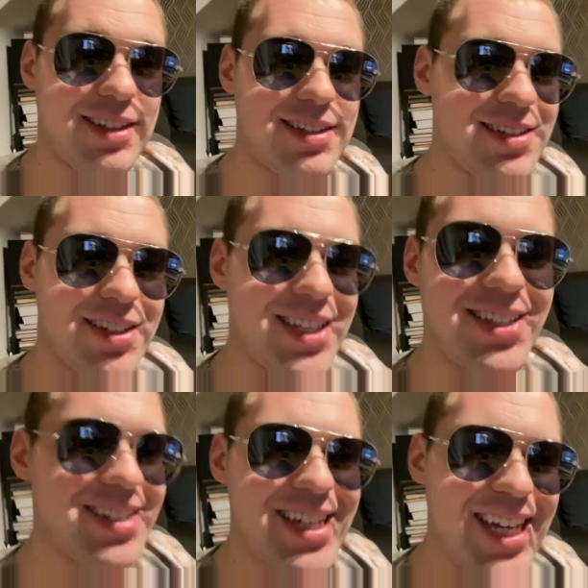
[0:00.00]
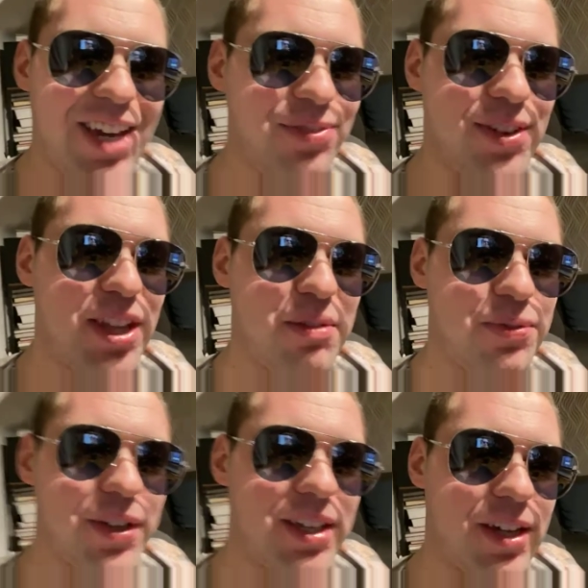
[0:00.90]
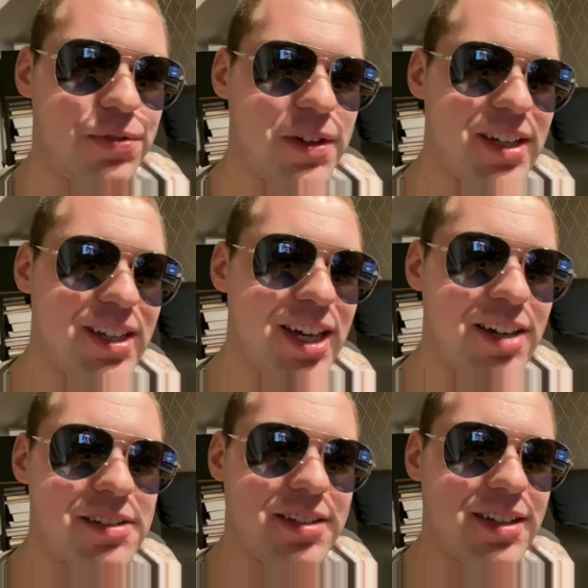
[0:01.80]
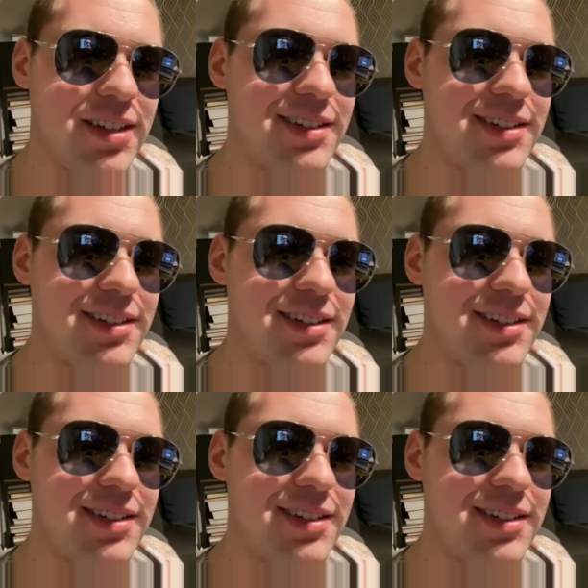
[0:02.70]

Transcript: It only took a year for them to figure that fucking out.